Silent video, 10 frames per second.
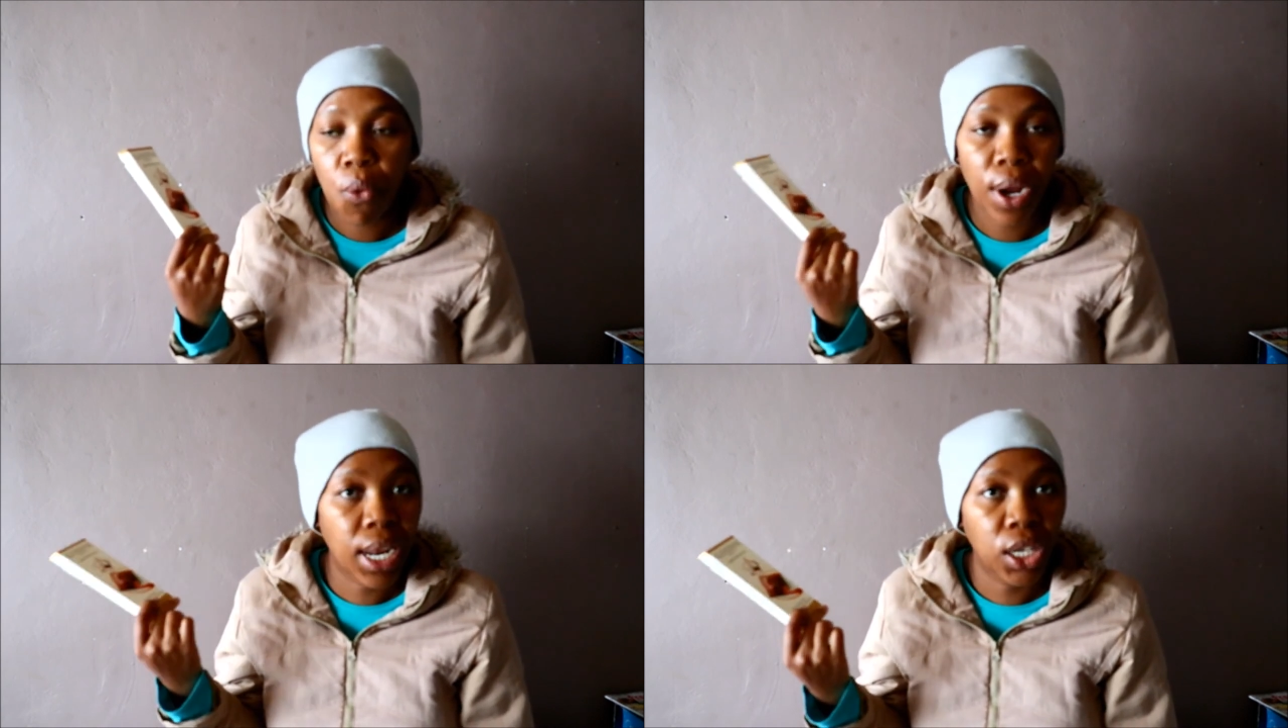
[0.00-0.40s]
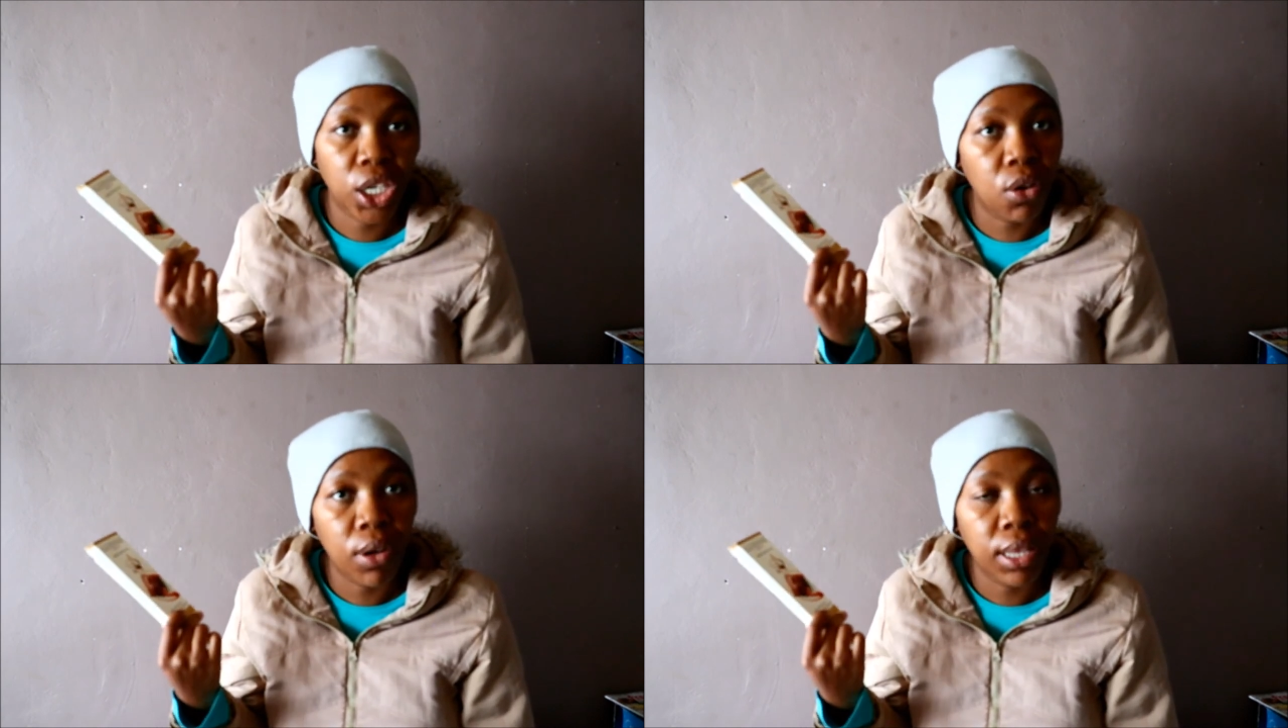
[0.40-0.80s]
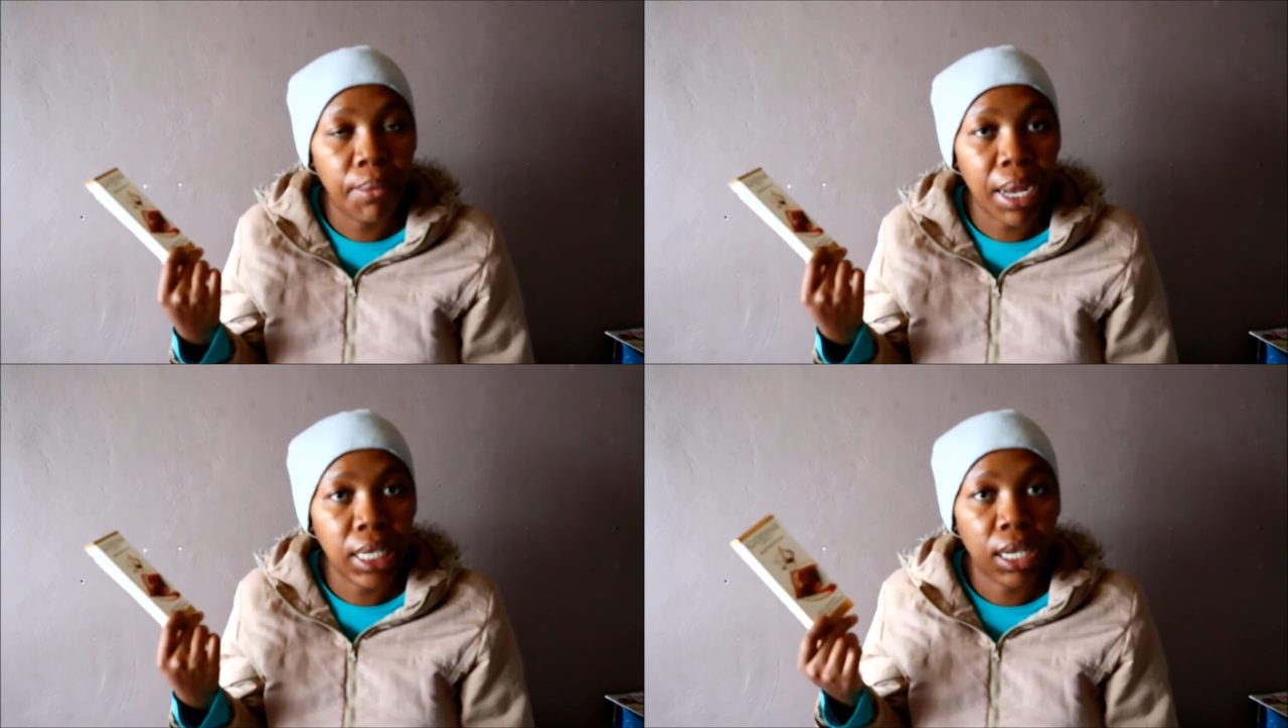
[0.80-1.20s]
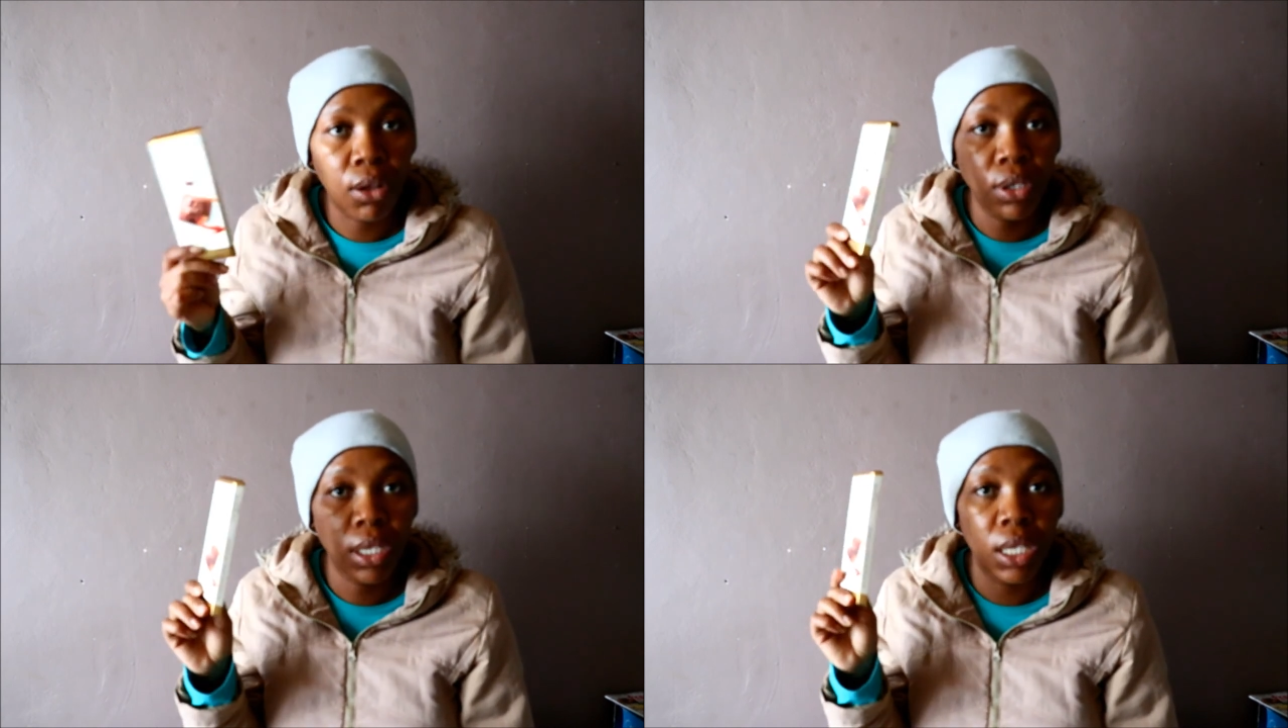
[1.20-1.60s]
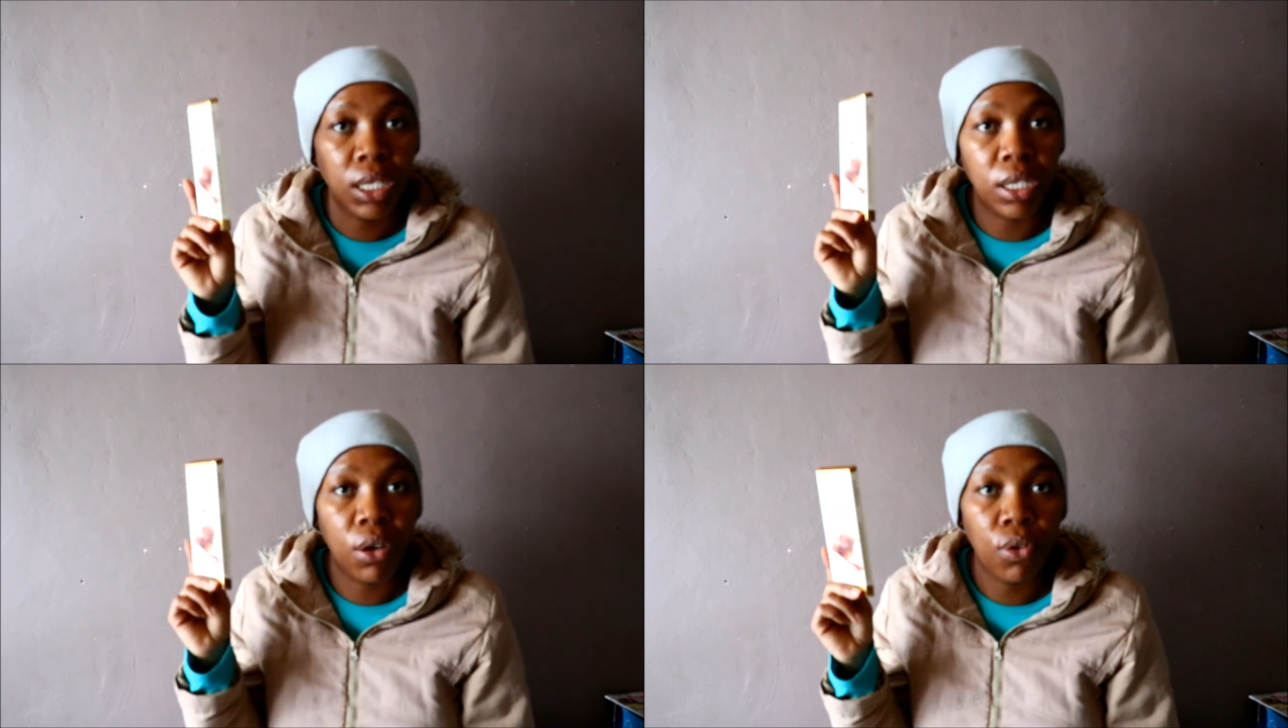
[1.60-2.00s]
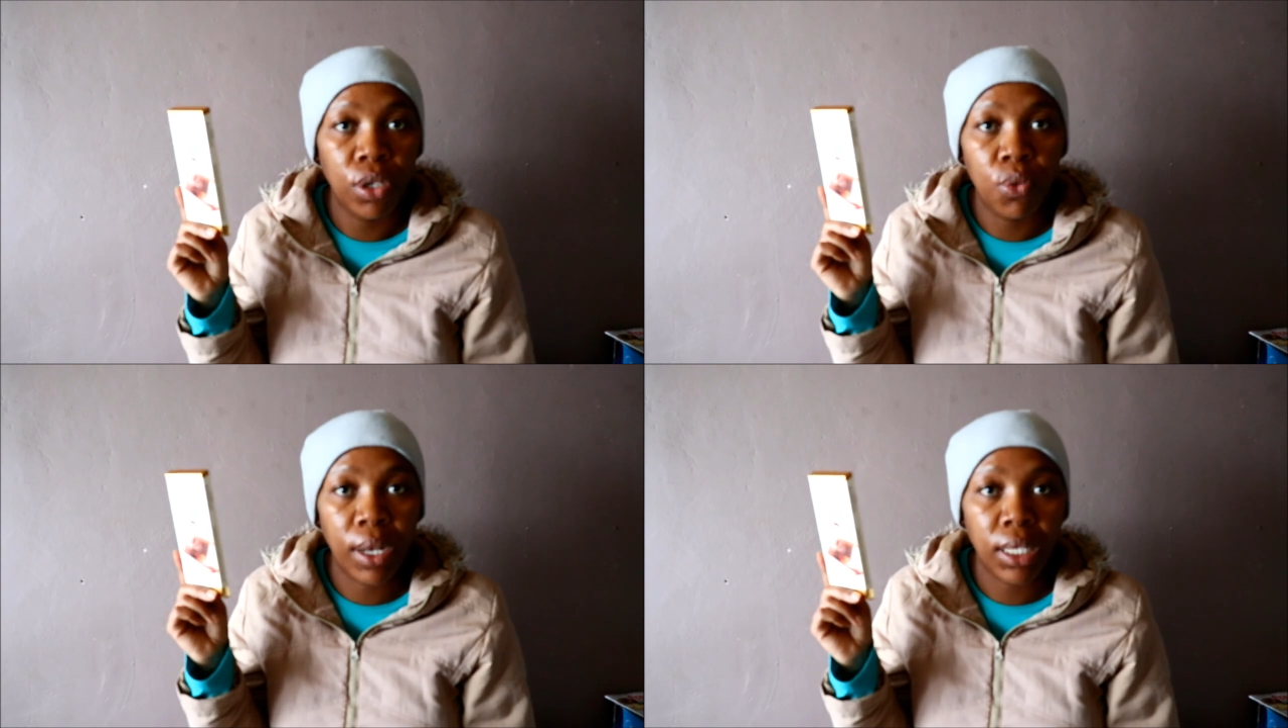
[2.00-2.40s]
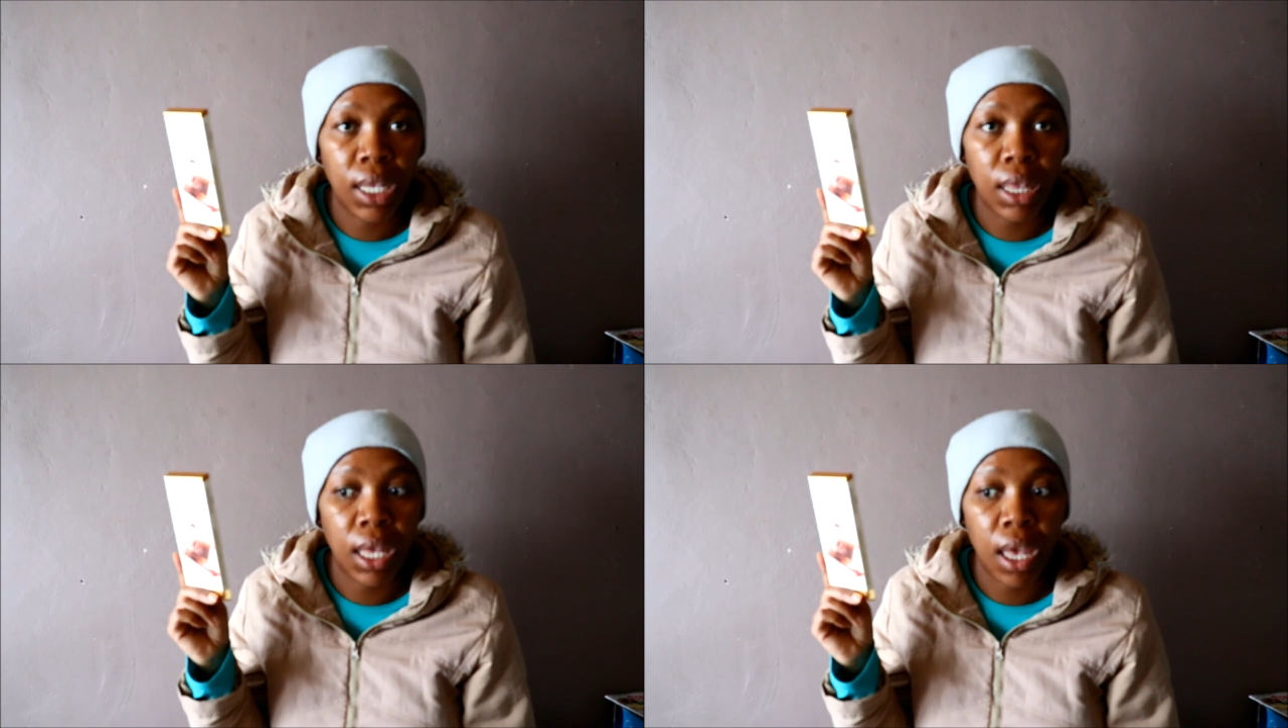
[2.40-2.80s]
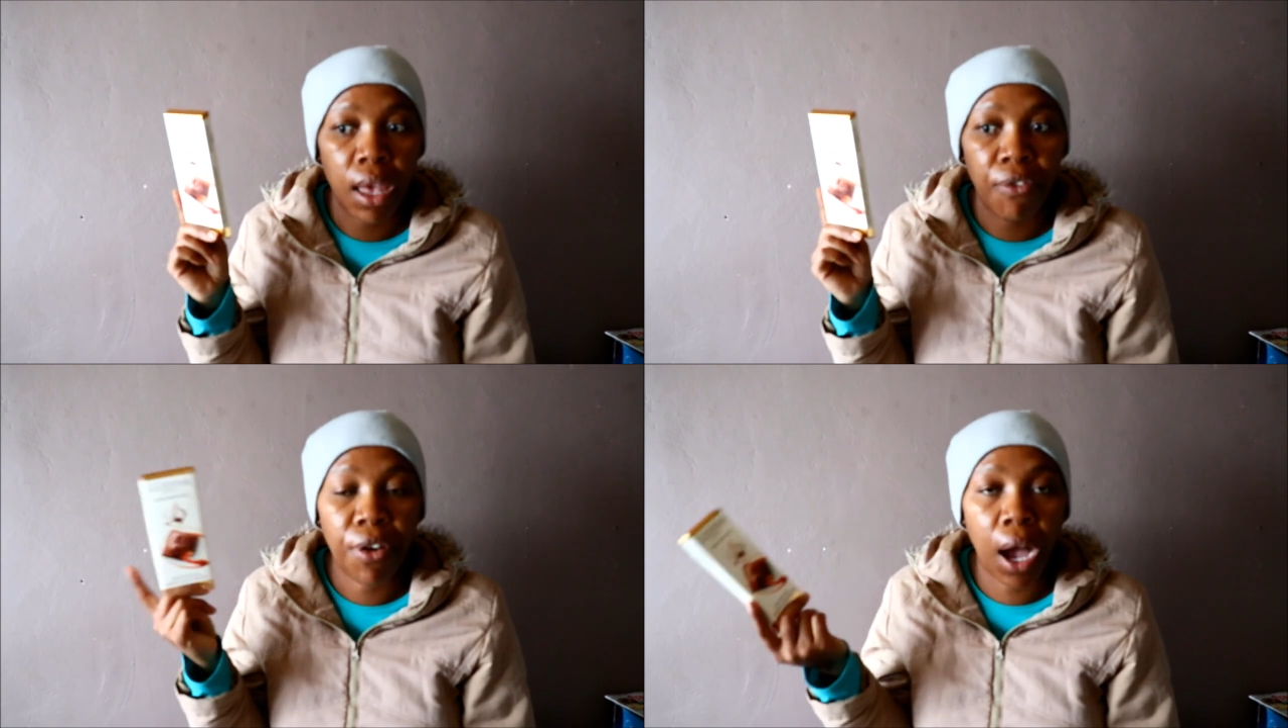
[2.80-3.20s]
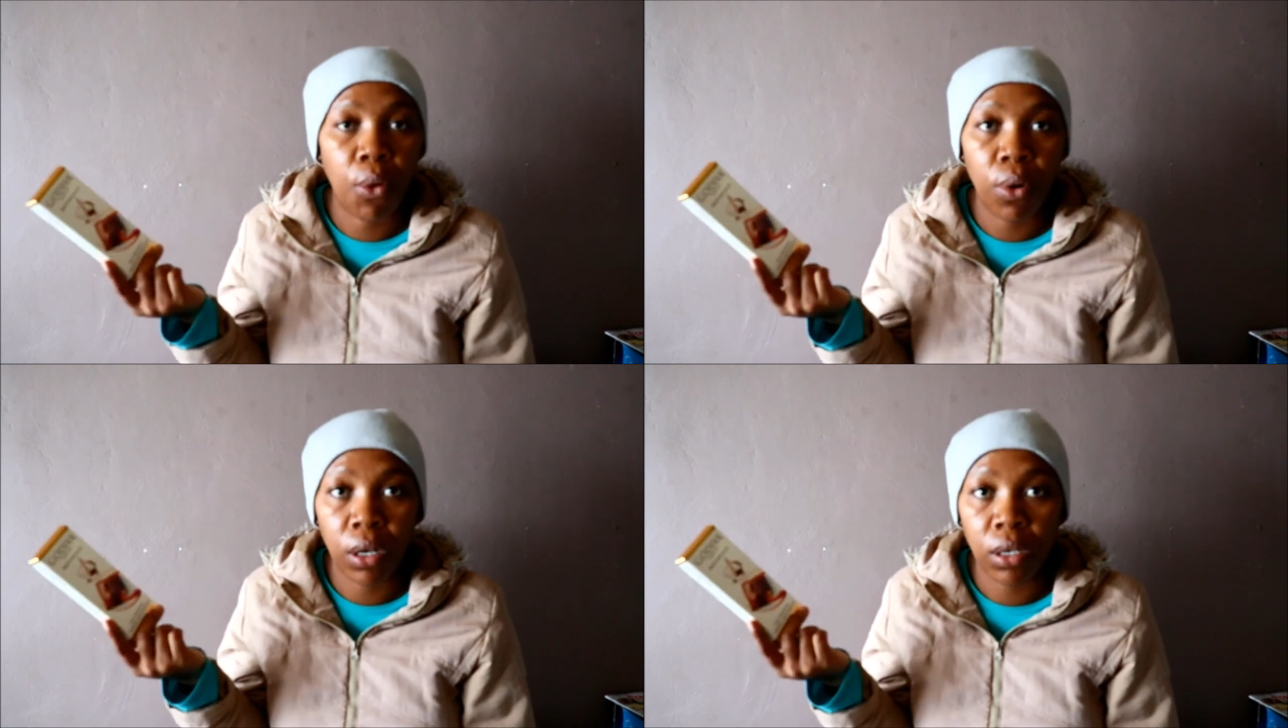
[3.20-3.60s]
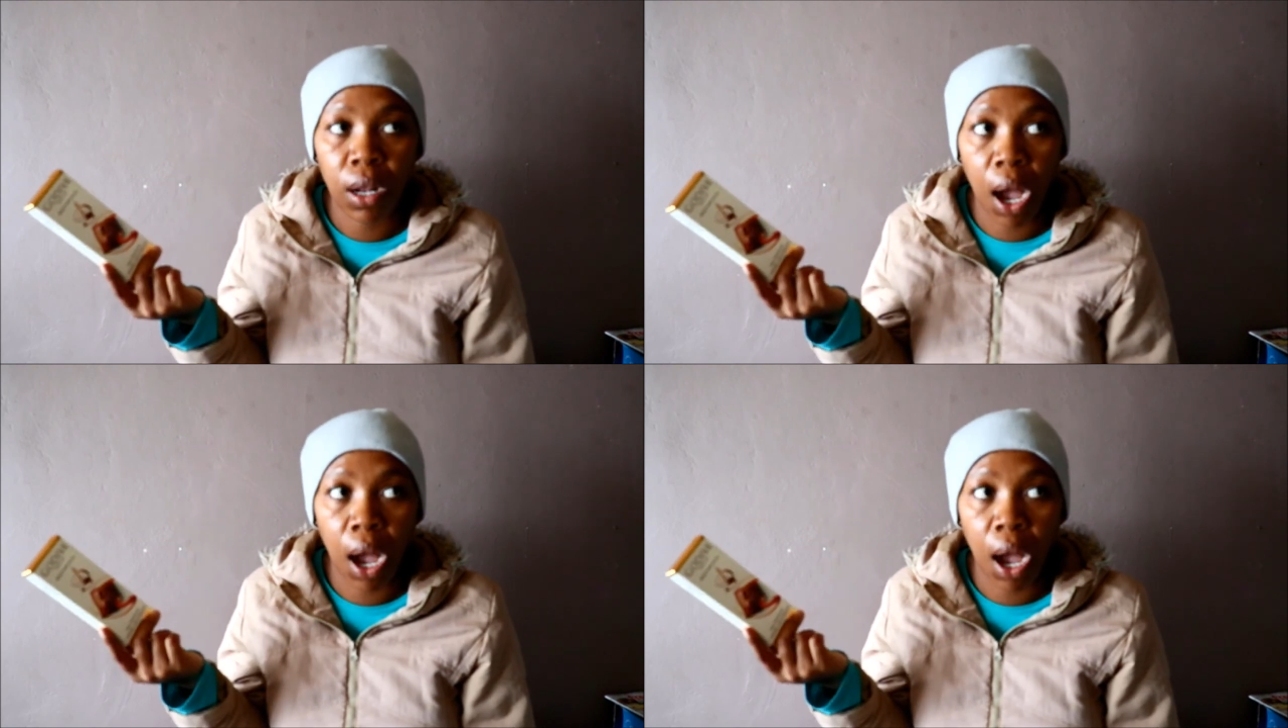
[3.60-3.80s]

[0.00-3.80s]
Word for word: when i check on the markdowns this is the only ones that they have i will